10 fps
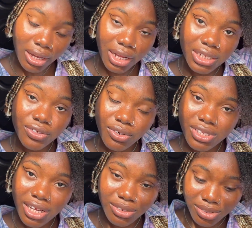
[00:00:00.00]
At least was
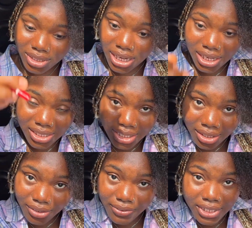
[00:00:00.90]
that not on the high side
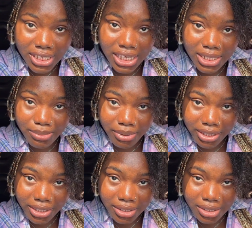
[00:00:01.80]
of the tax
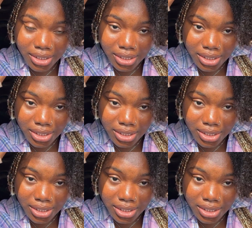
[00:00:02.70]
bracket yet.